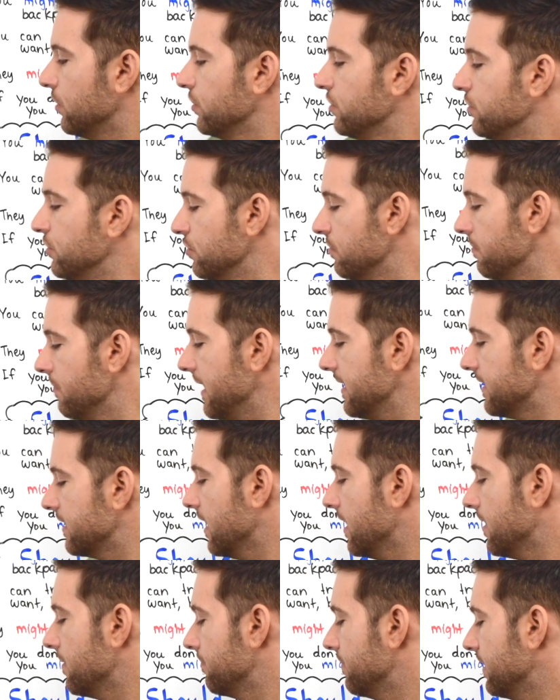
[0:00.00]
you may
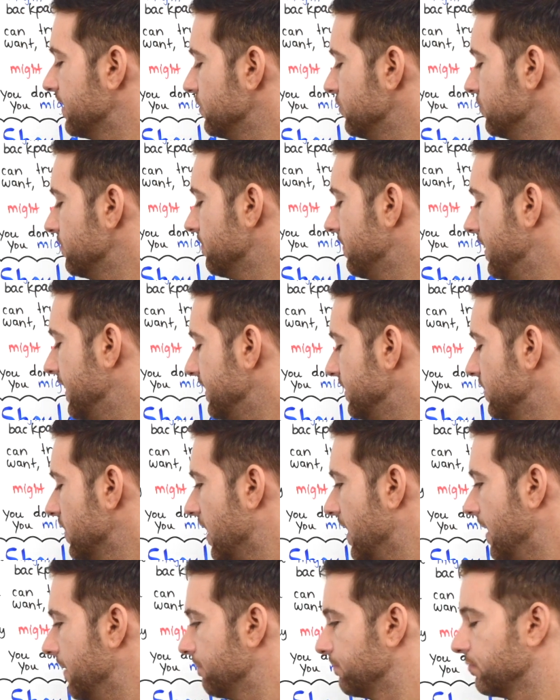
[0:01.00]
come, but you may
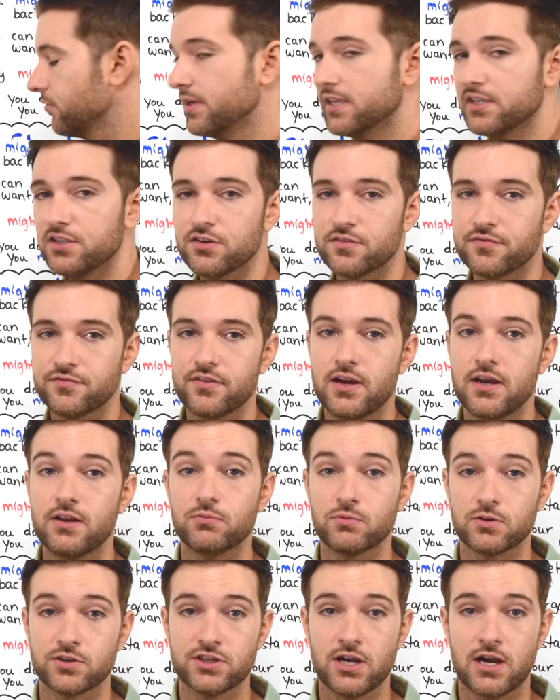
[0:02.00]
not bring your
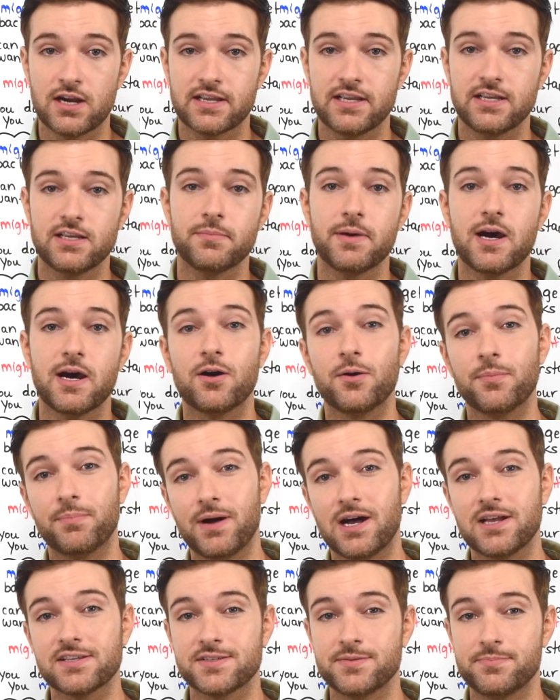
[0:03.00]
friend. We're talking about a
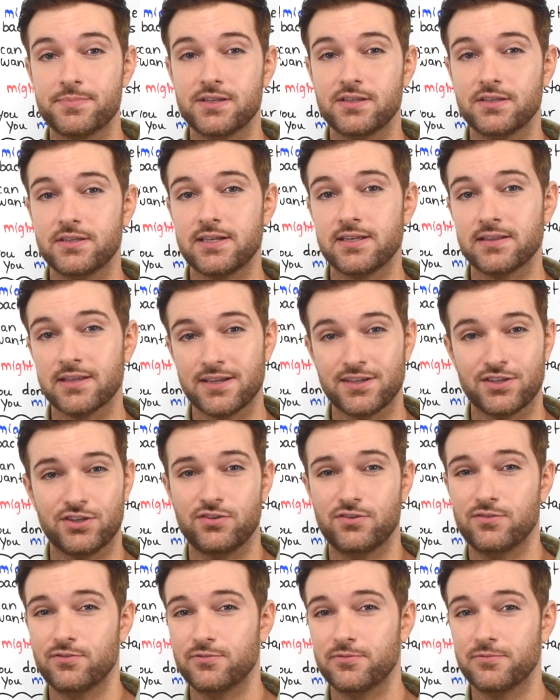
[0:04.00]
possibility, like
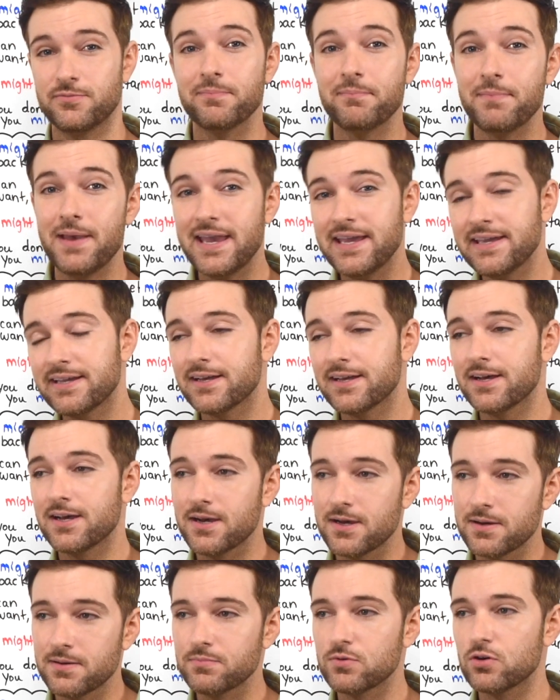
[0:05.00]
you may
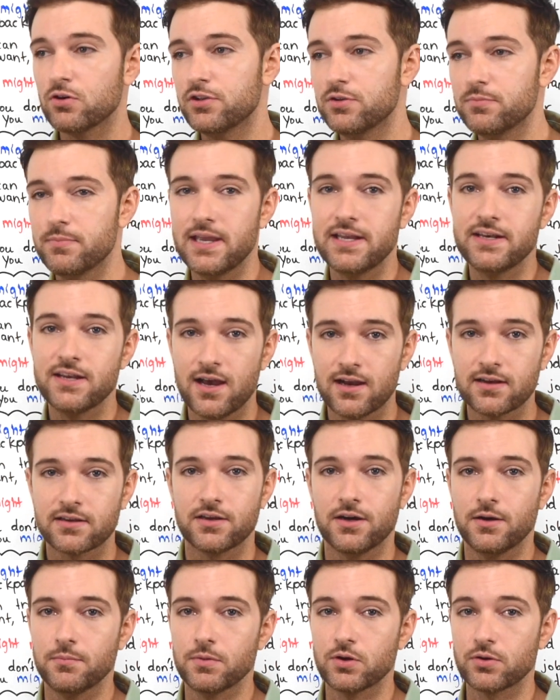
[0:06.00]
come or you may not
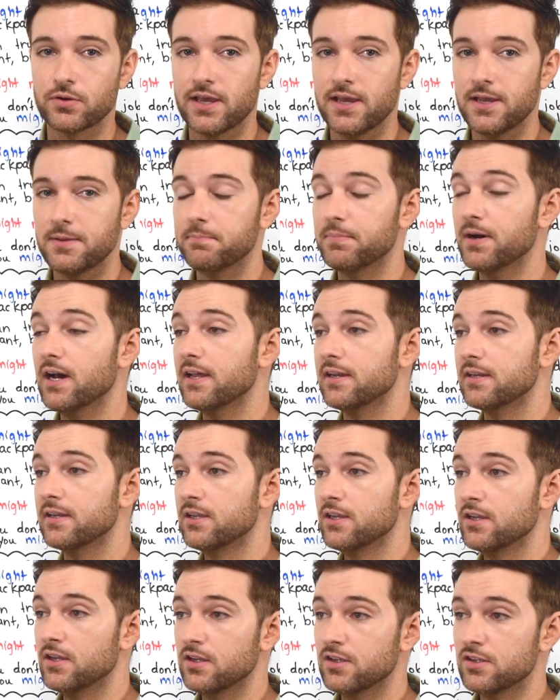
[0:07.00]
come, okay? But
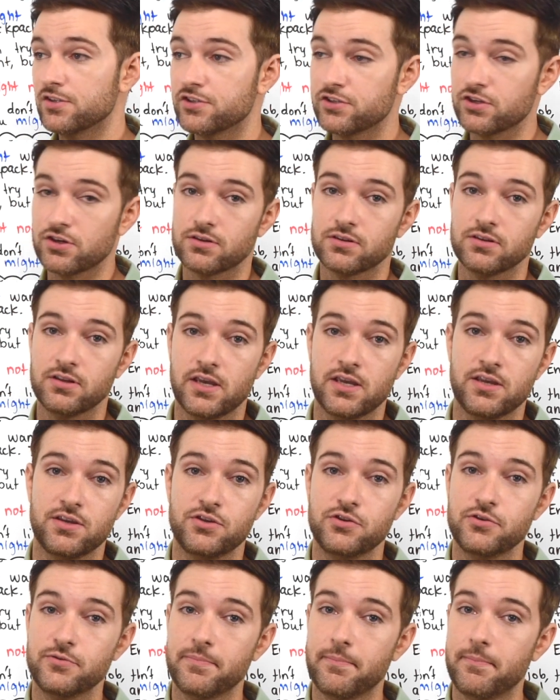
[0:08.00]
certainly
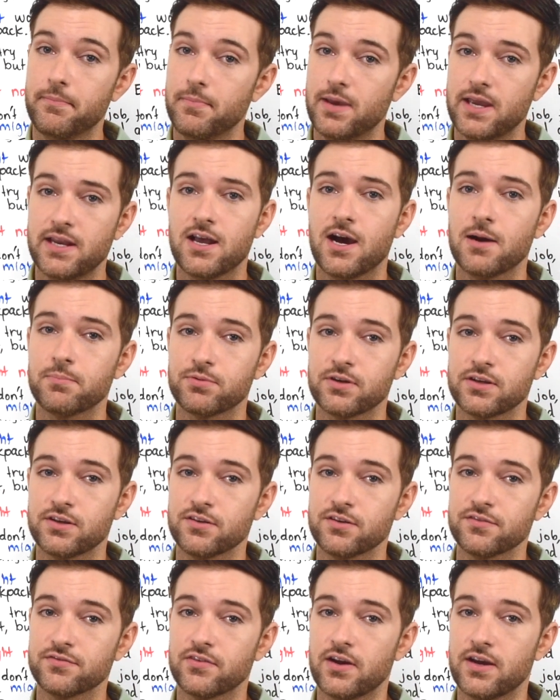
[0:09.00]
you may not bring
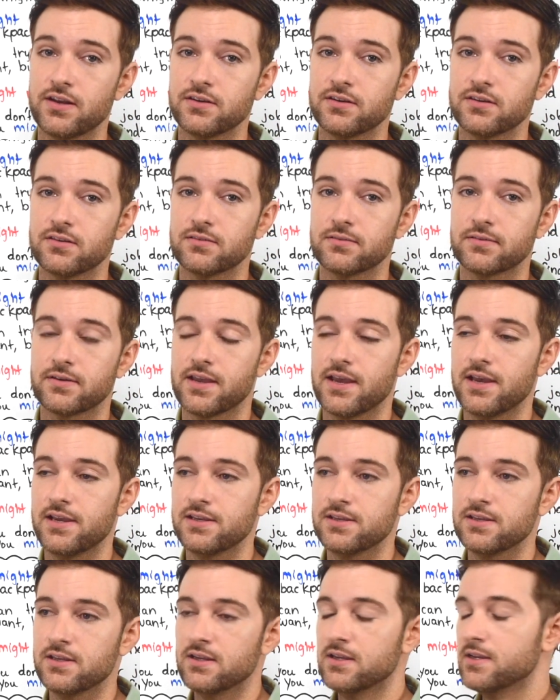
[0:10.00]
your friend.
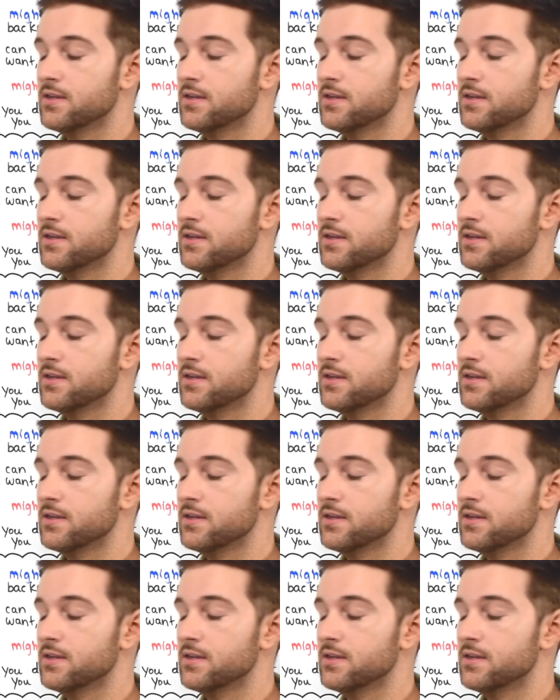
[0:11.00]
Okay,